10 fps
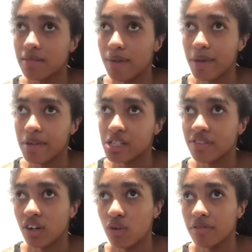babies
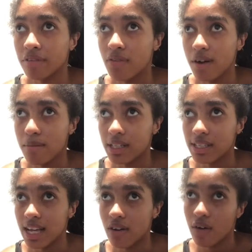for over 4
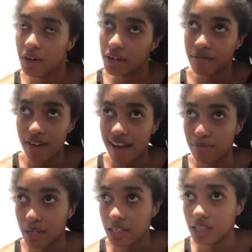months now, going on 5
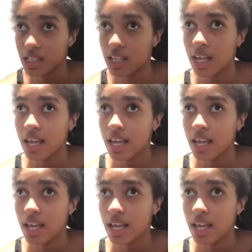months.